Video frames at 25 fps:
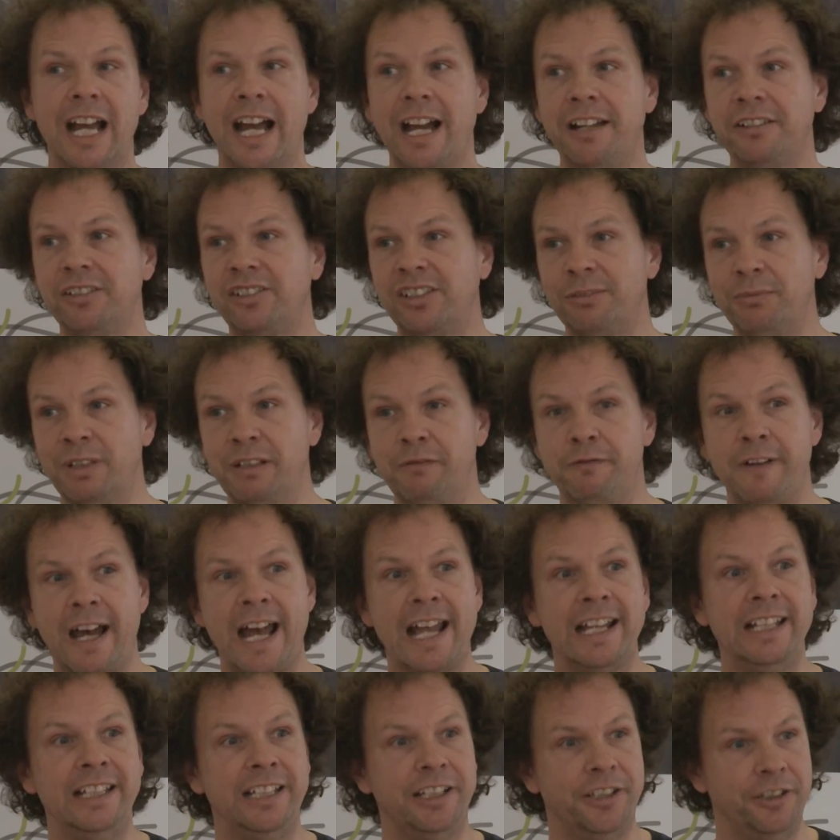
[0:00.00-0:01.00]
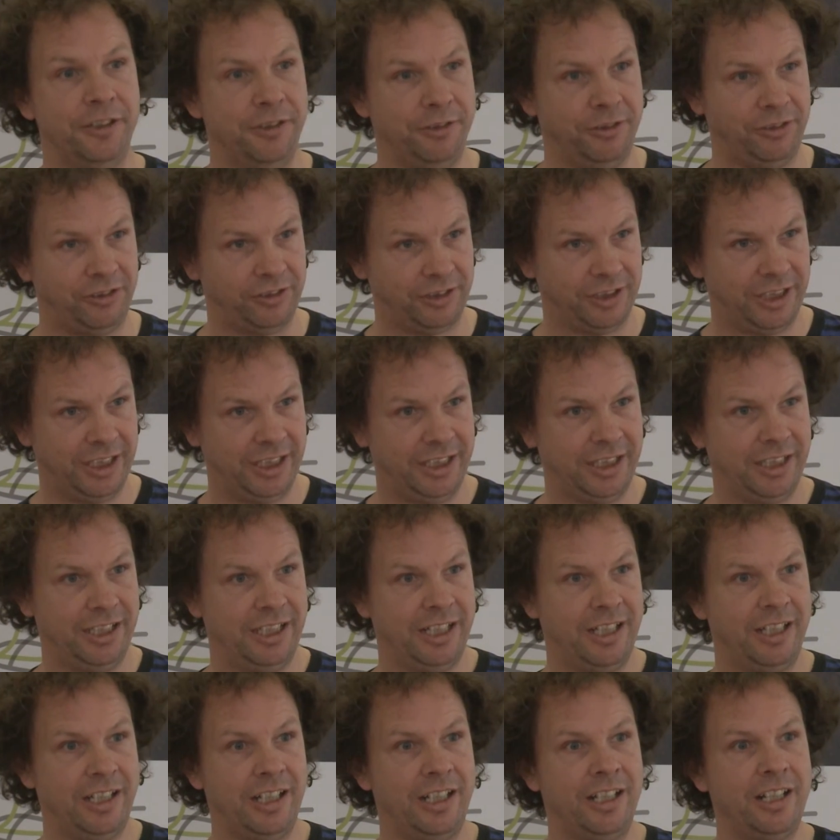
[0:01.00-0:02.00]
some of the values
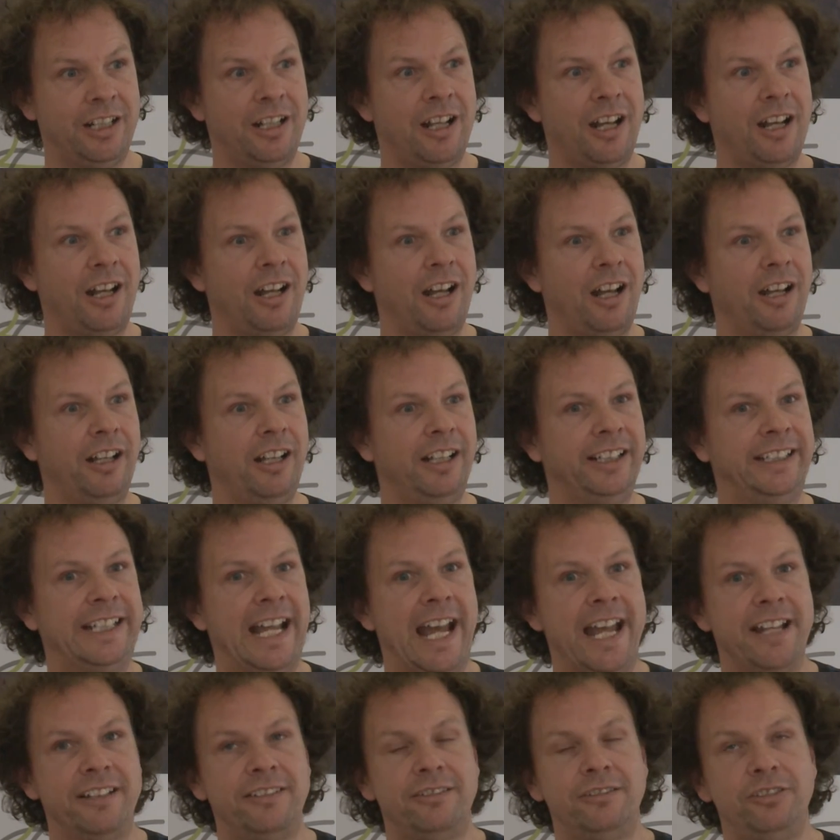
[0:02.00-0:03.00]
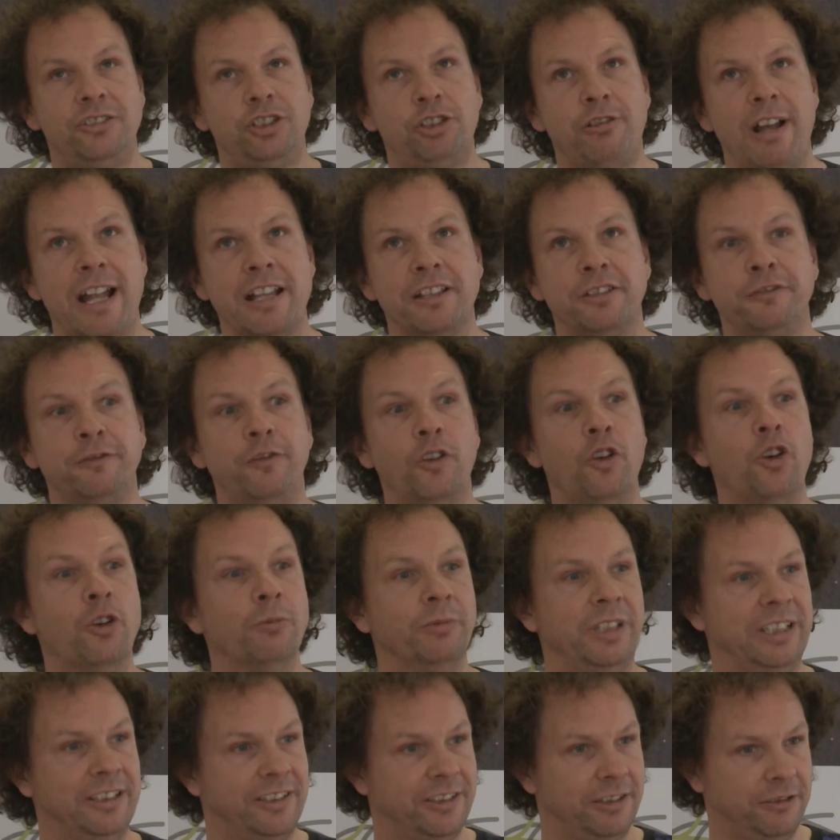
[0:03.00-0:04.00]
get transformed
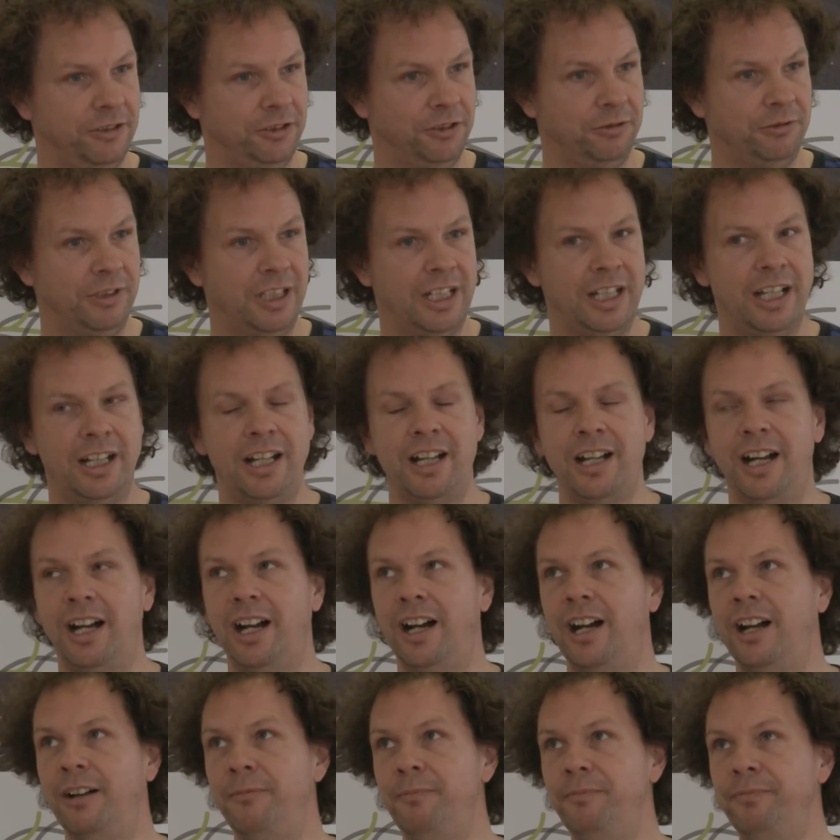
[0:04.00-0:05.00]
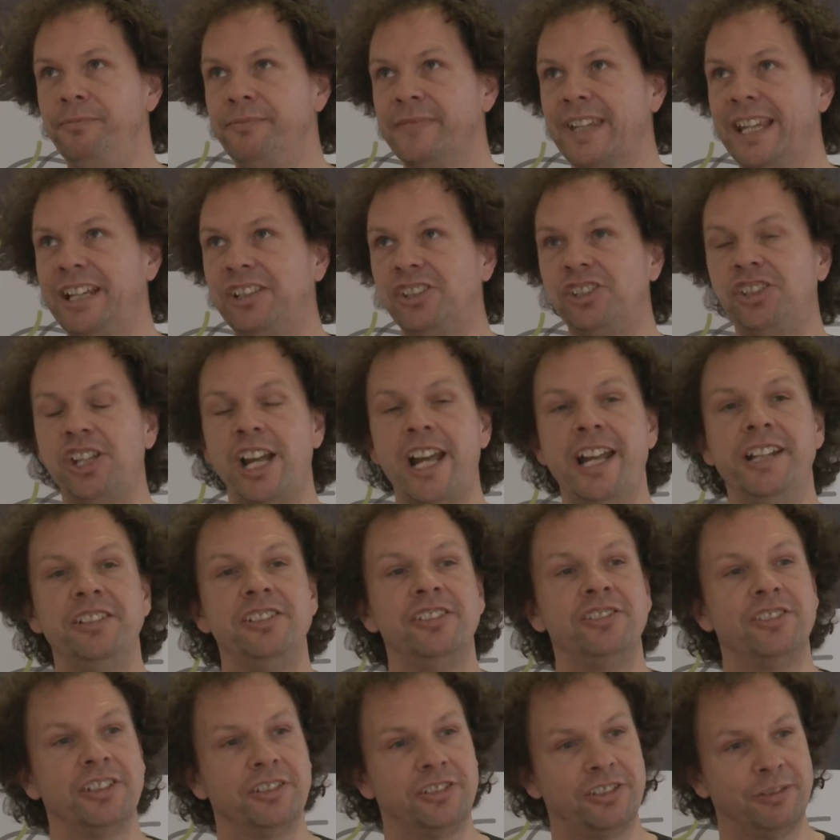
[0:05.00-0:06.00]
into
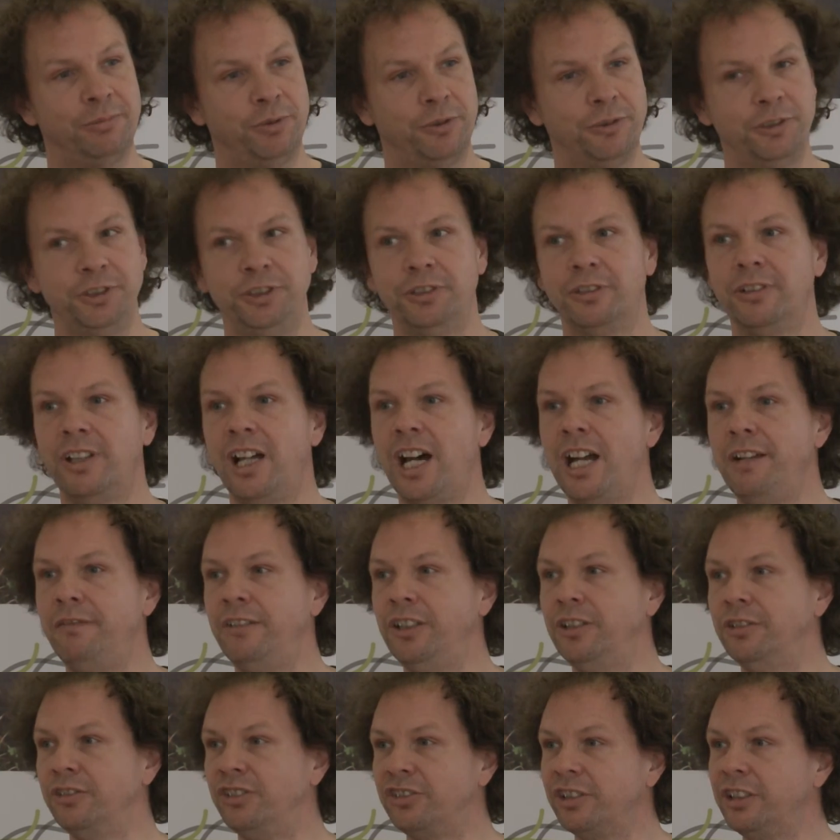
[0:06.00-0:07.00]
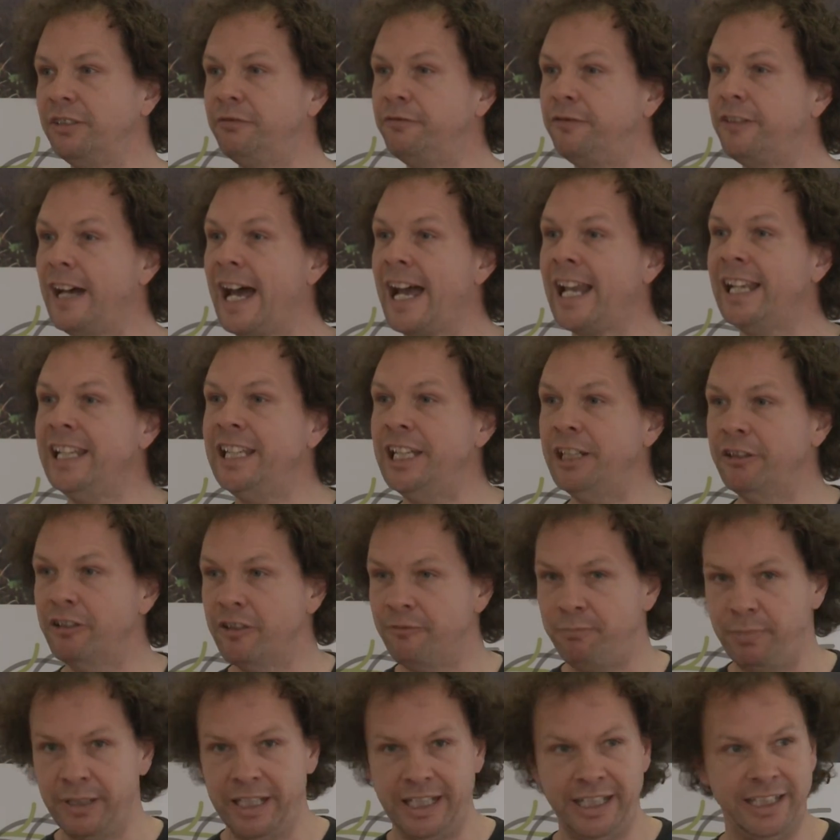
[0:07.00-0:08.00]
exchanges that support your livelihood? So the value
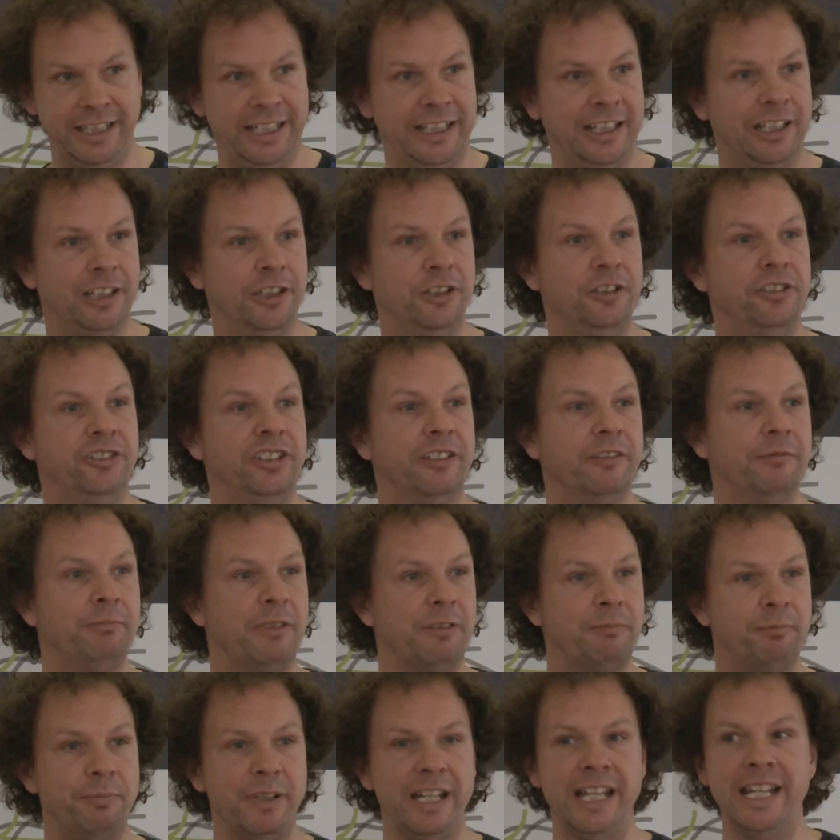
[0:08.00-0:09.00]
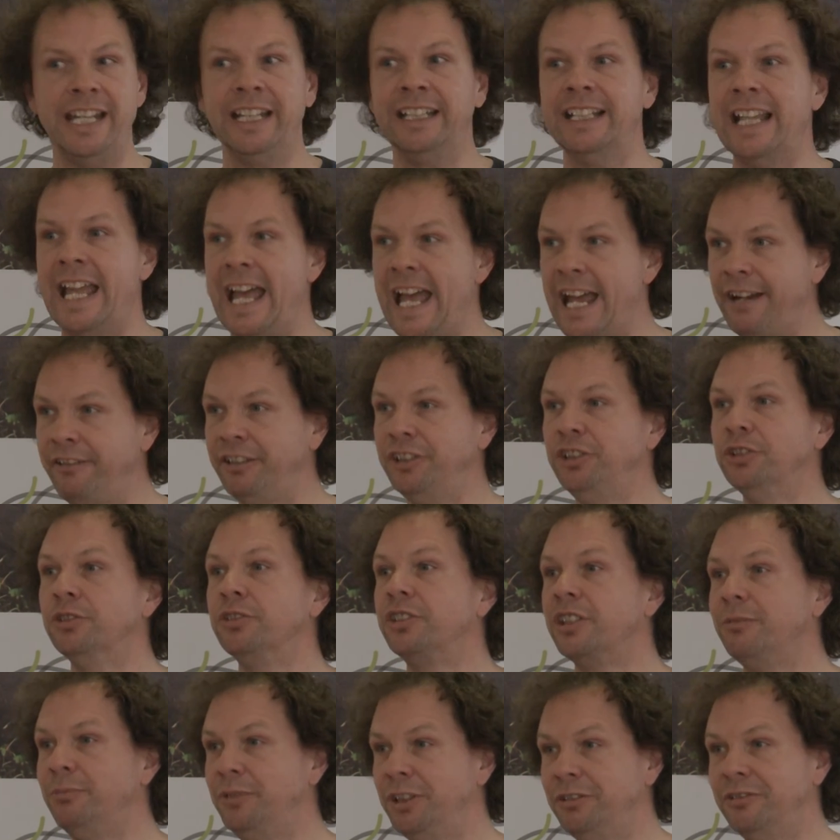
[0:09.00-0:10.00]
of being inclusive, of being there in your
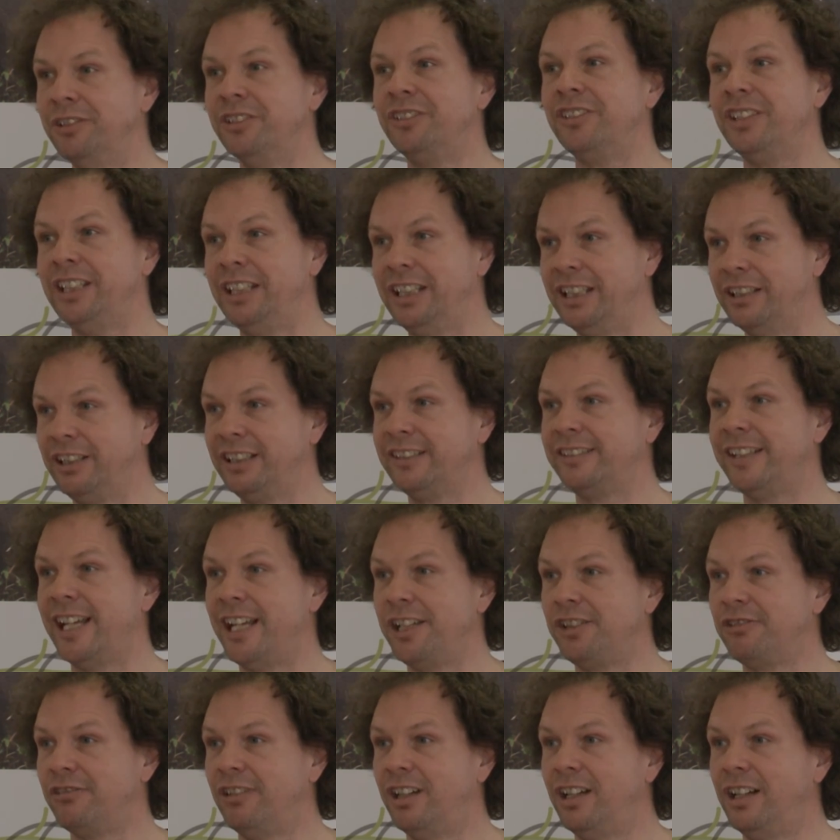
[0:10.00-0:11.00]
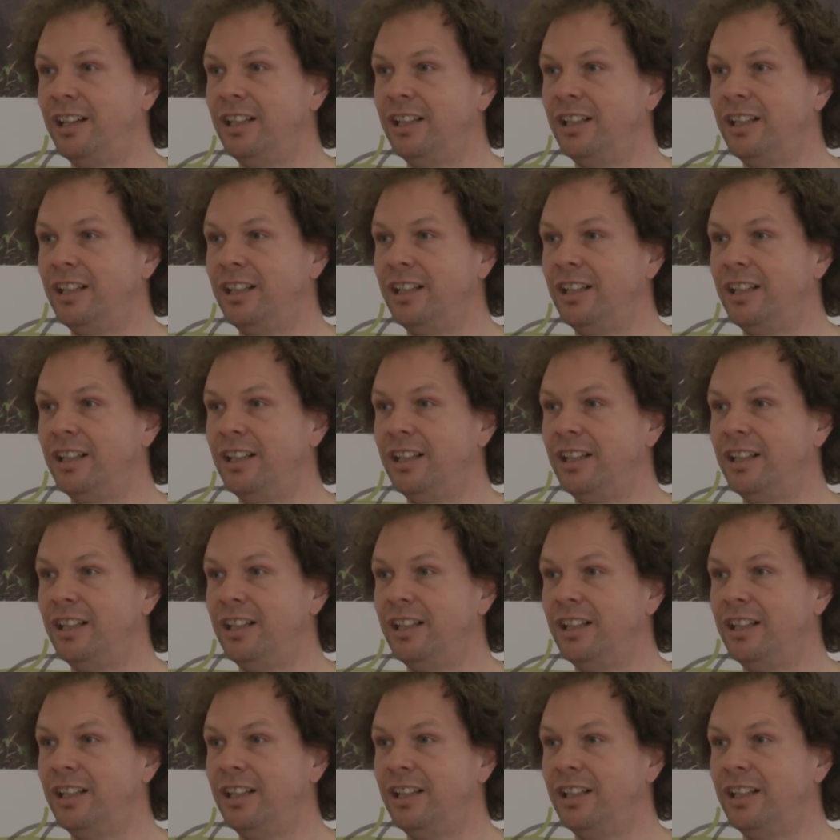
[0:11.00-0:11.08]
community, etc.